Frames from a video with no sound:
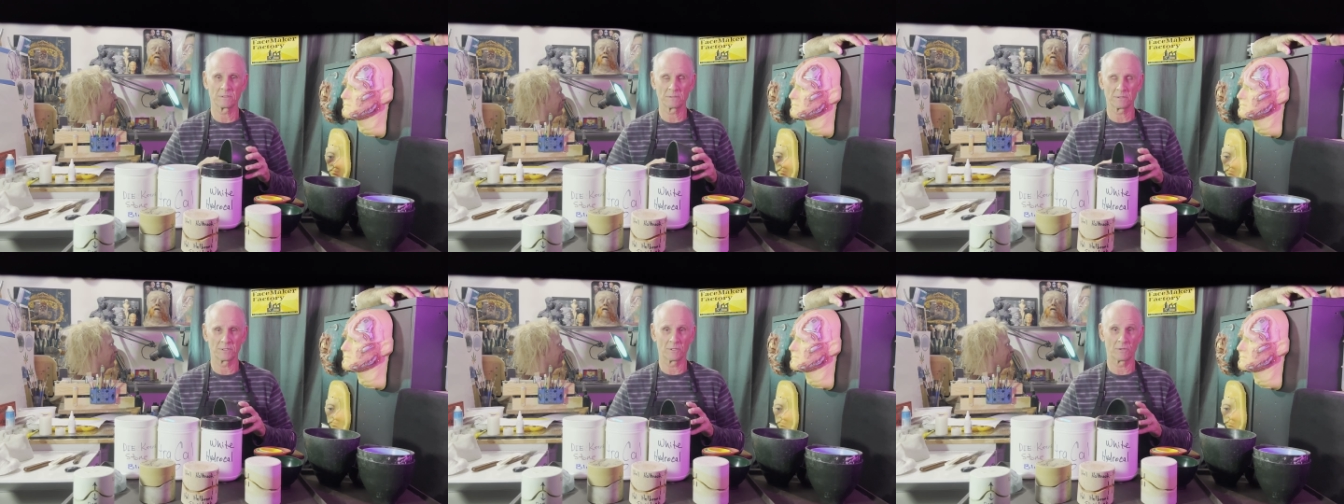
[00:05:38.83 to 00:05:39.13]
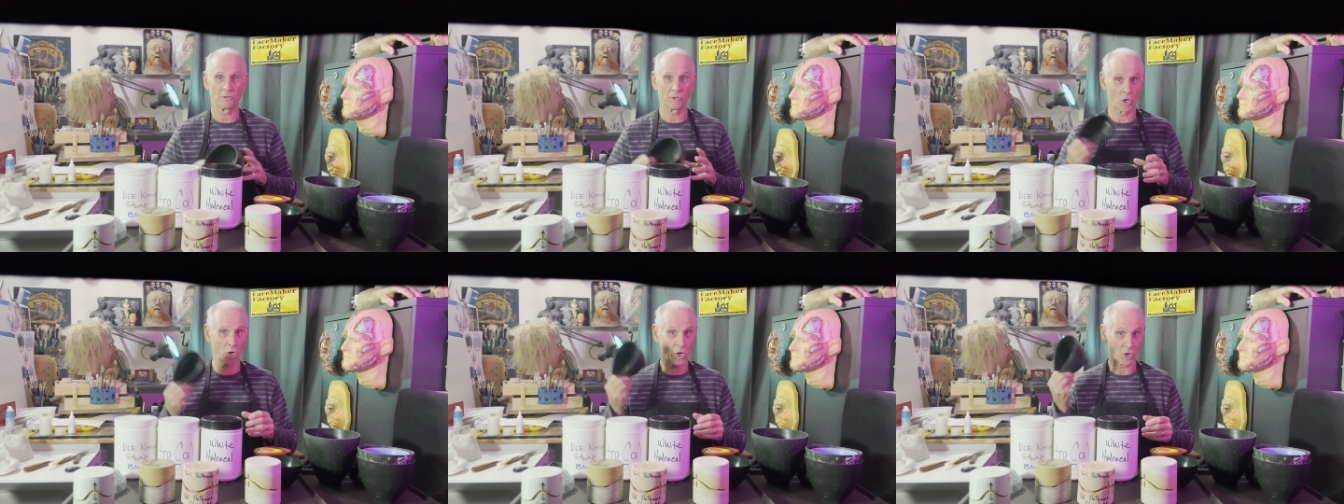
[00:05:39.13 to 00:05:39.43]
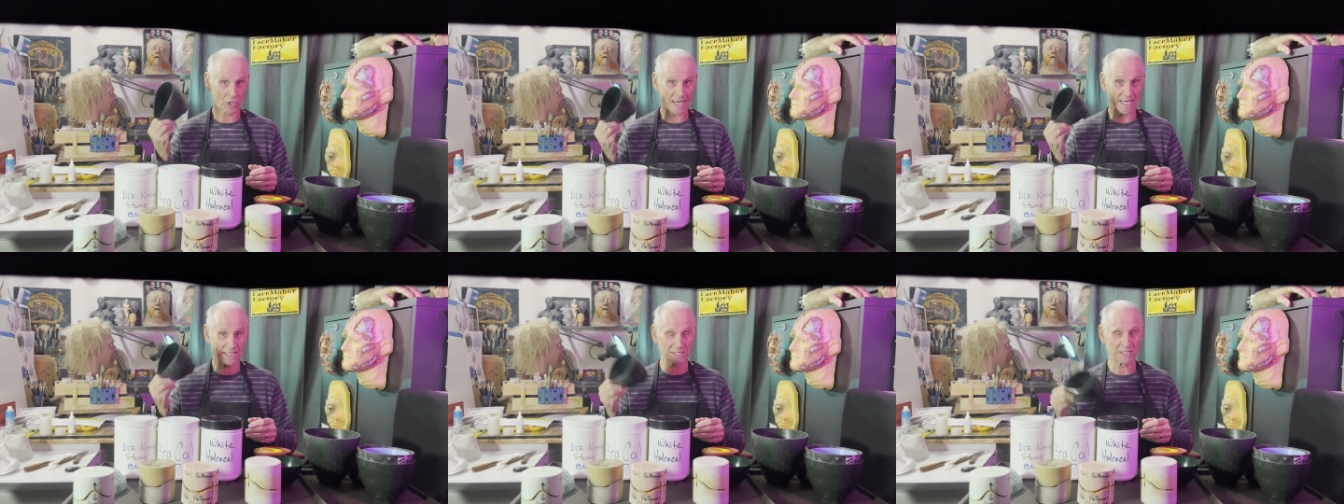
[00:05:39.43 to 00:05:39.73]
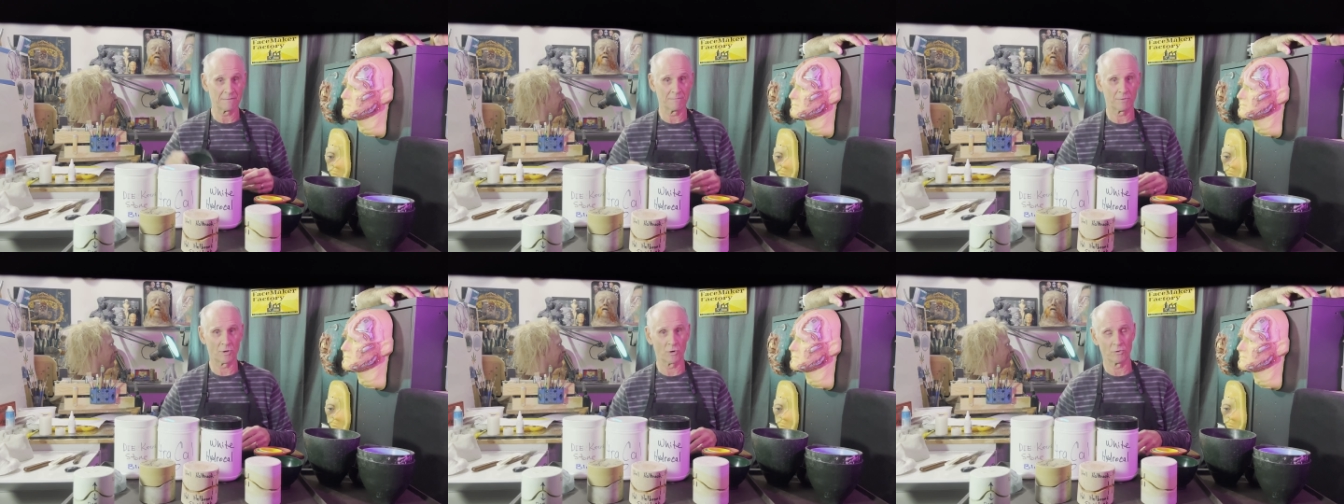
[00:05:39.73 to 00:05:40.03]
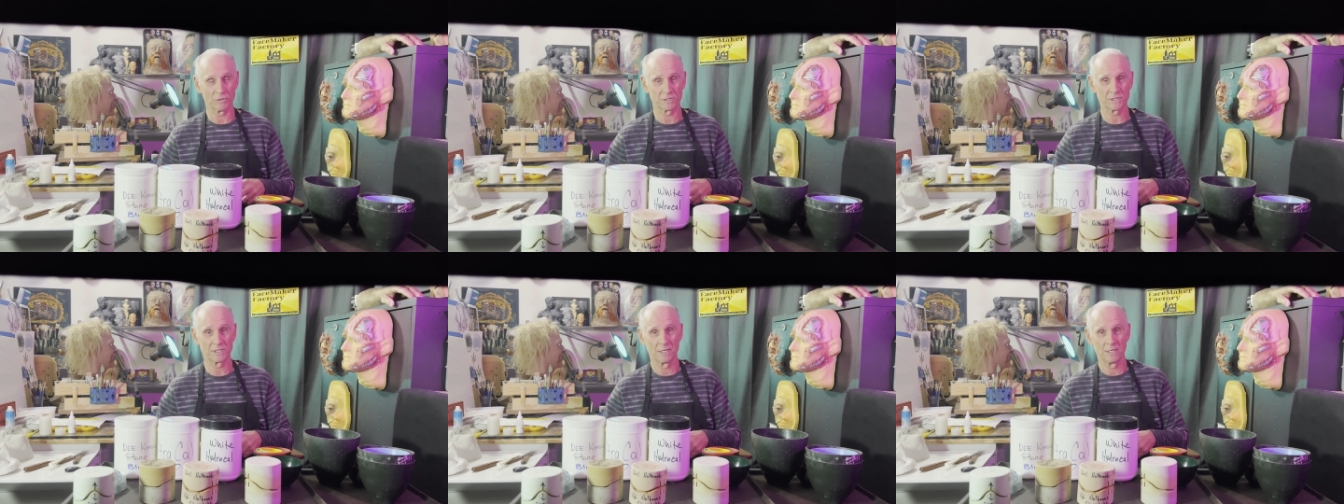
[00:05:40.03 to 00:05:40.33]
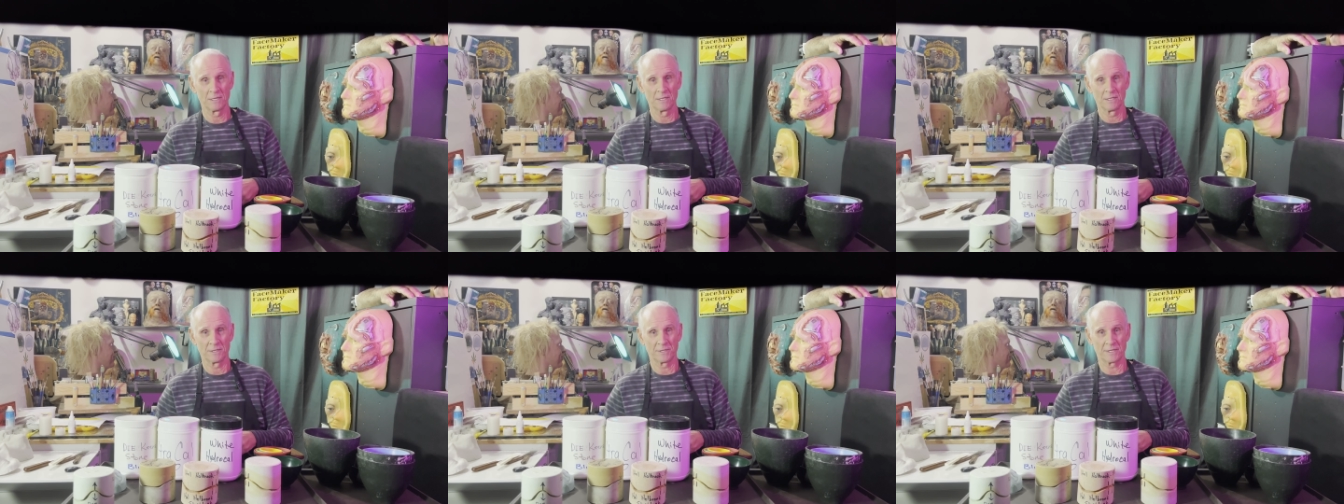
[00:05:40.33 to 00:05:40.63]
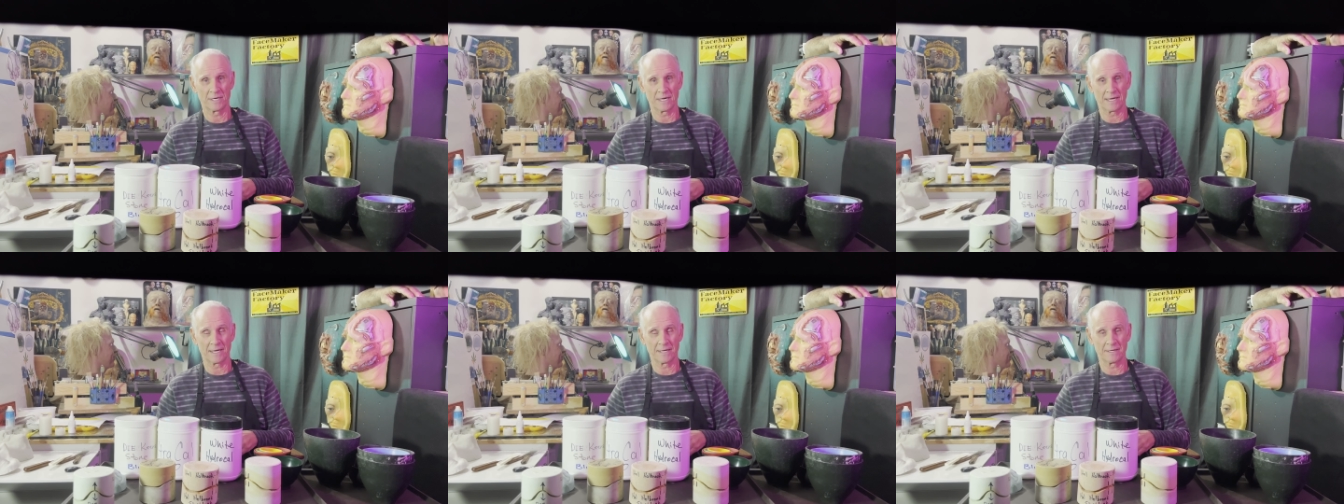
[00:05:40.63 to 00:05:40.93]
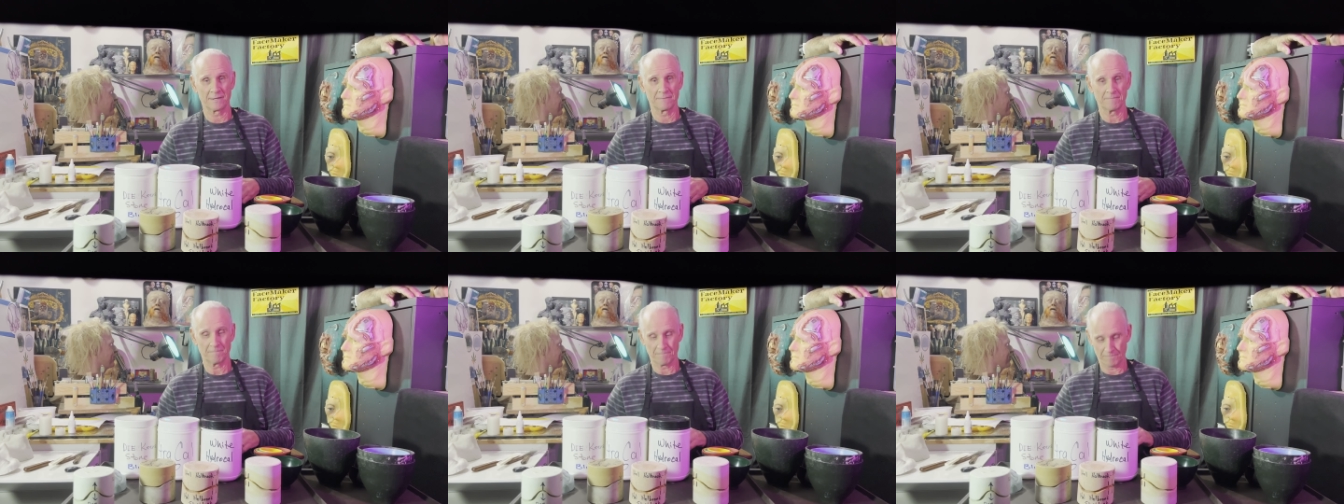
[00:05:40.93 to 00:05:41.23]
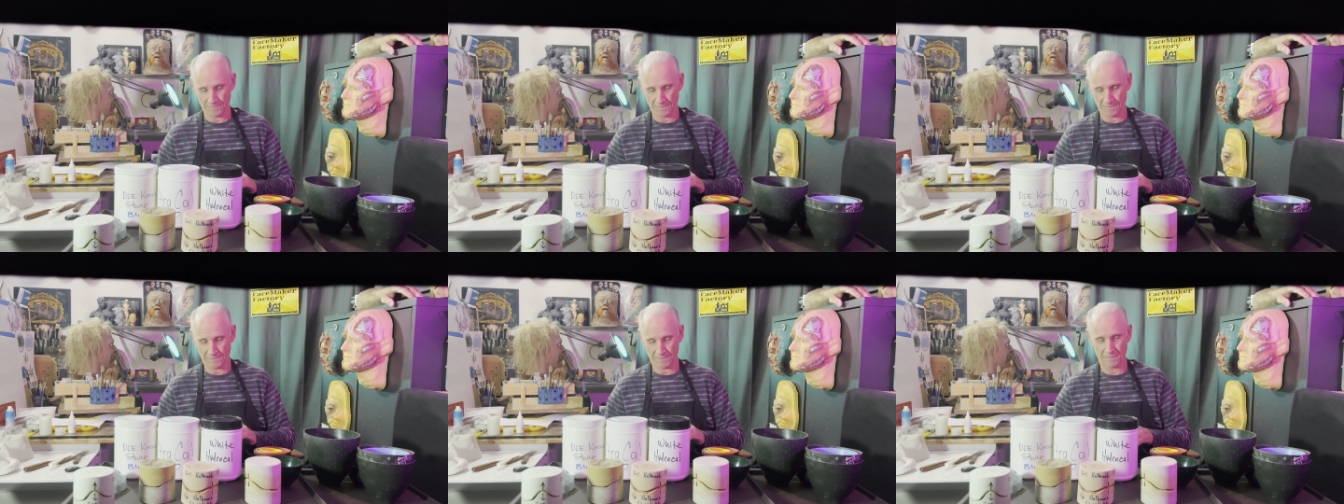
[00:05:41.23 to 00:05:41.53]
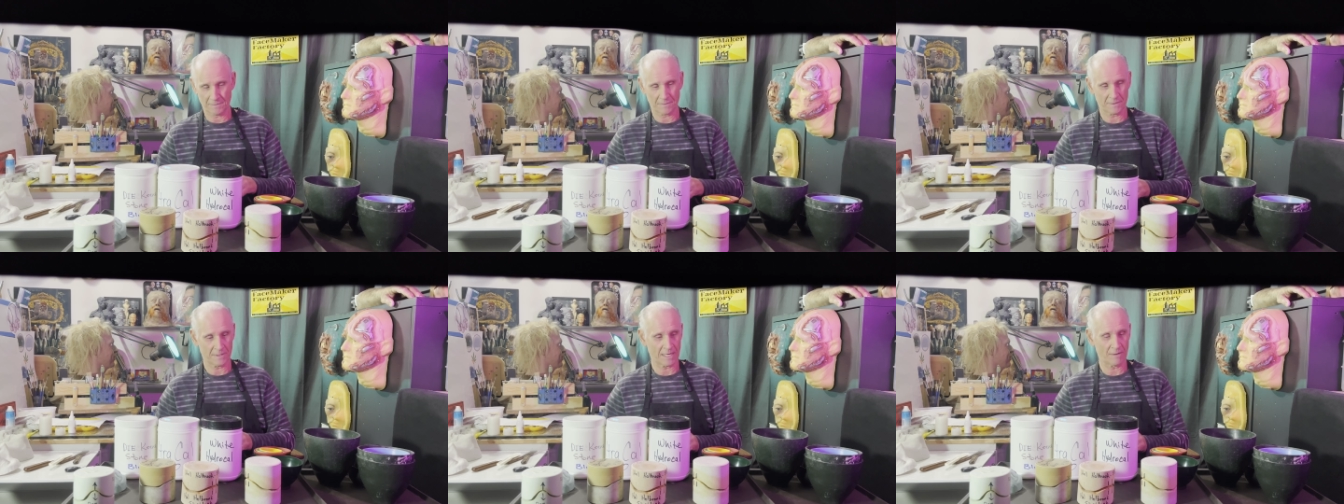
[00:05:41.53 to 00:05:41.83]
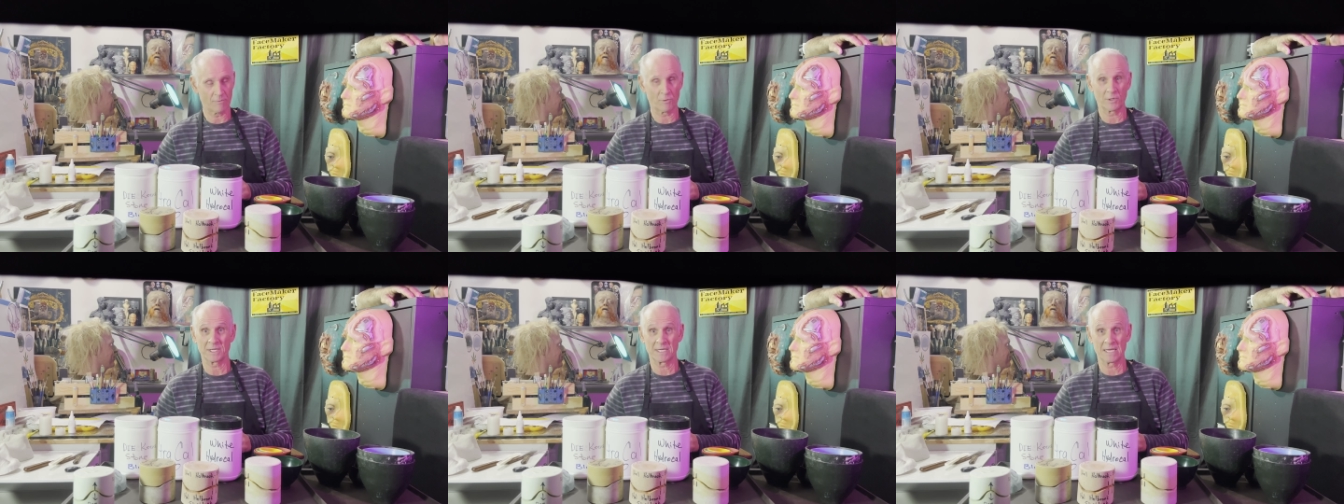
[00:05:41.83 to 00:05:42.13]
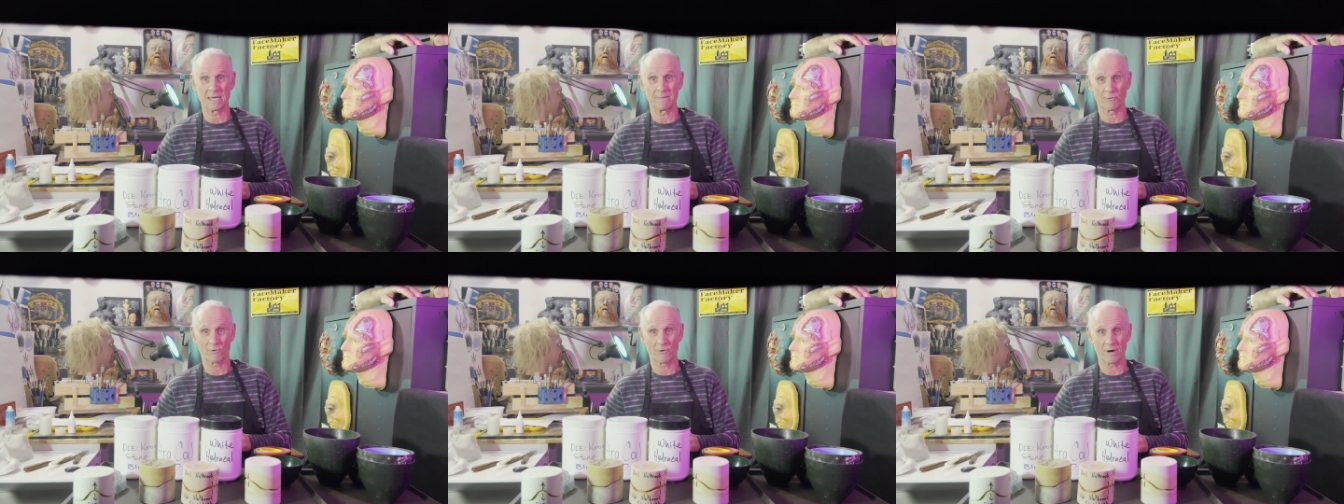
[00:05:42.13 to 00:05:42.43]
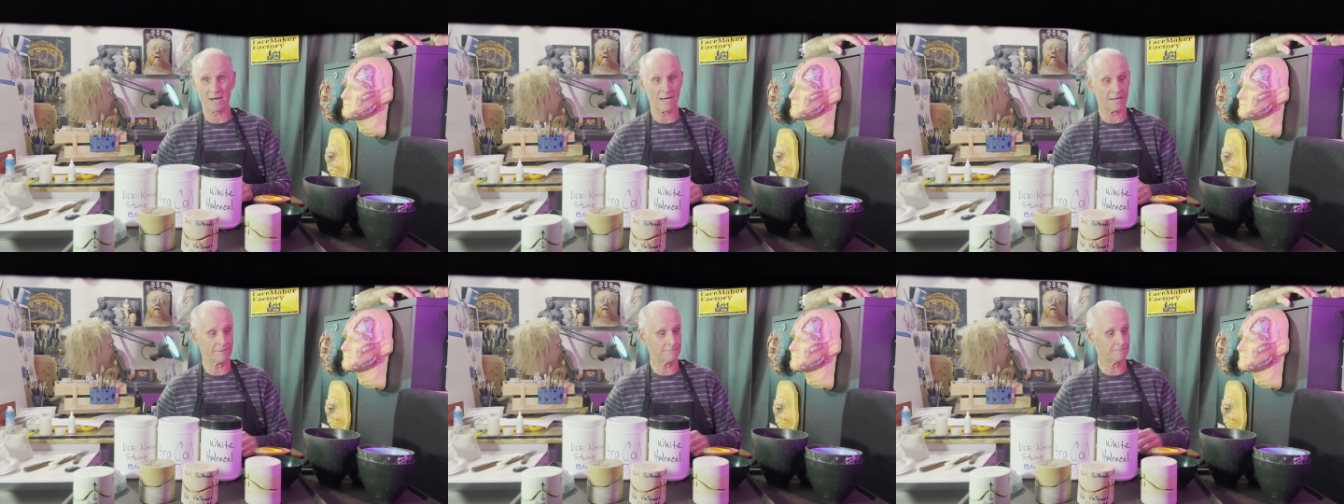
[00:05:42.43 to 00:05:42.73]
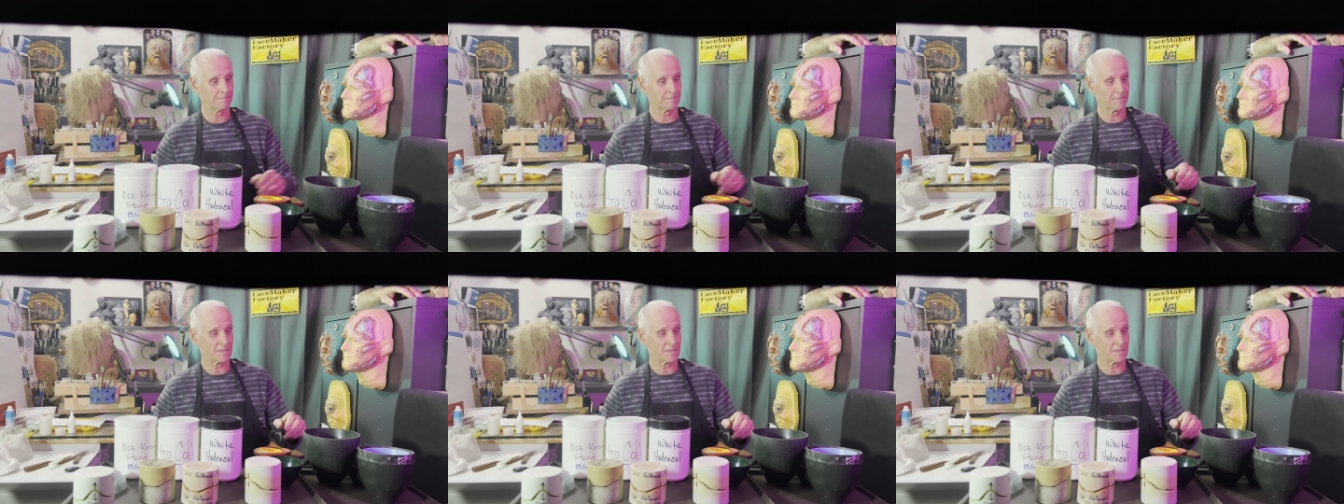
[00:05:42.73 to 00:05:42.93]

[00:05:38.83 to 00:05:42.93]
long-lasting bowls that I want to keep around.